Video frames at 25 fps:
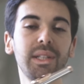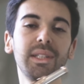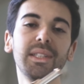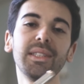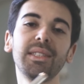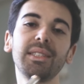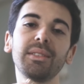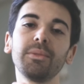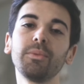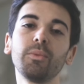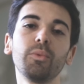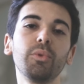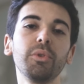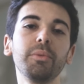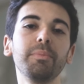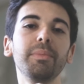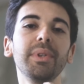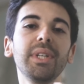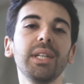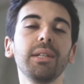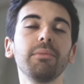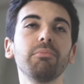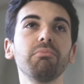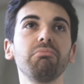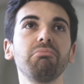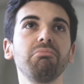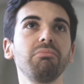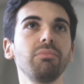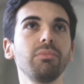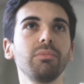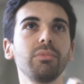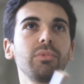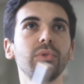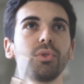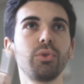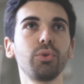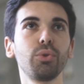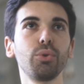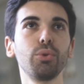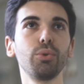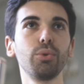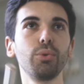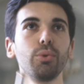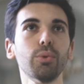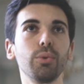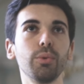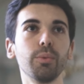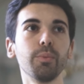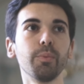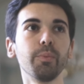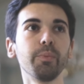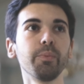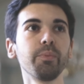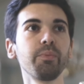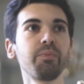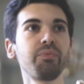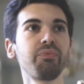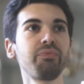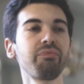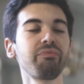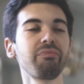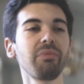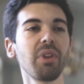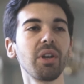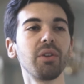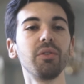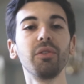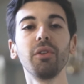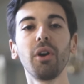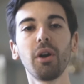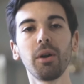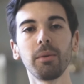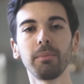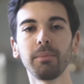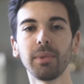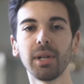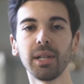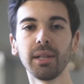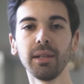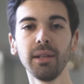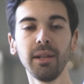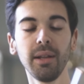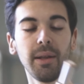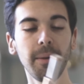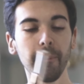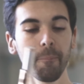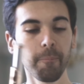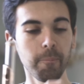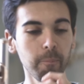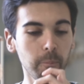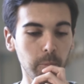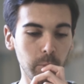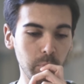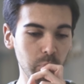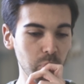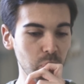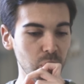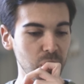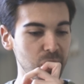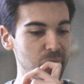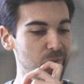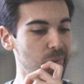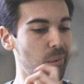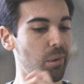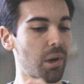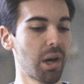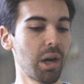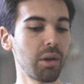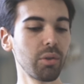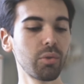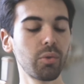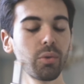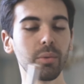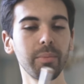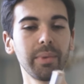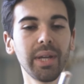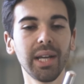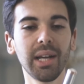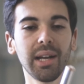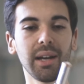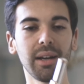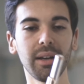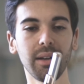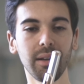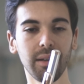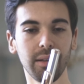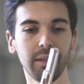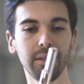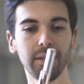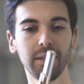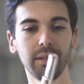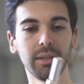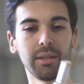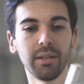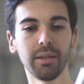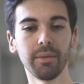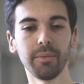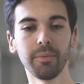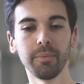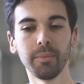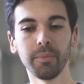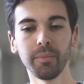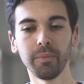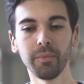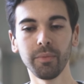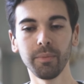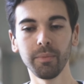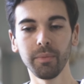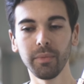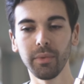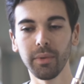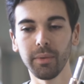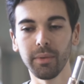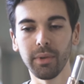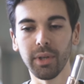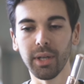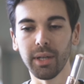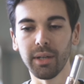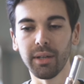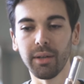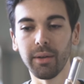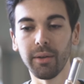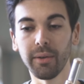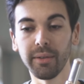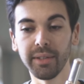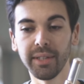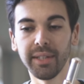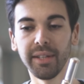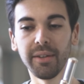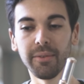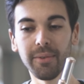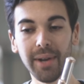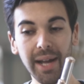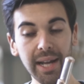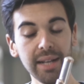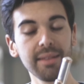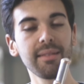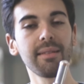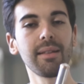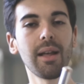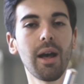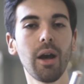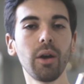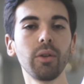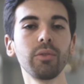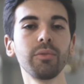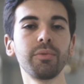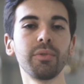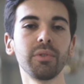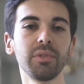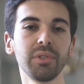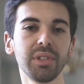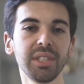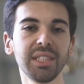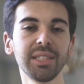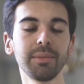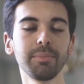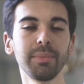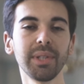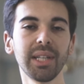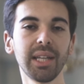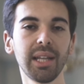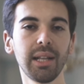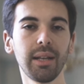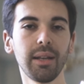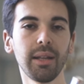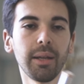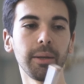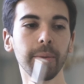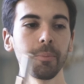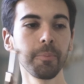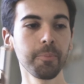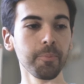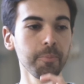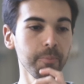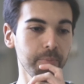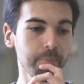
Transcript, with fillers: this would be too um, normal. So how to make a, um, uh, the right sound for this beginning?